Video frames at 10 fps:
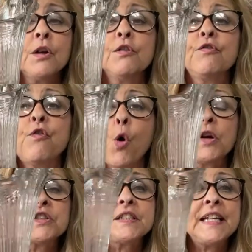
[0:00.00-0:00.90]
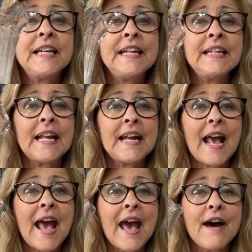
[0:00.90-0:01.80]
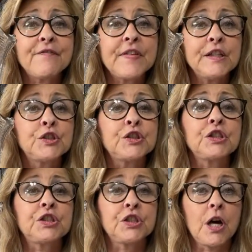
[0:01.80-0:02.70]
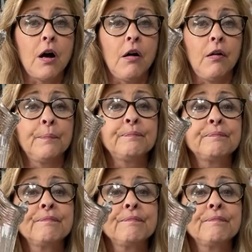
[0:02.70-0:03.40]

14 and a half inches tall.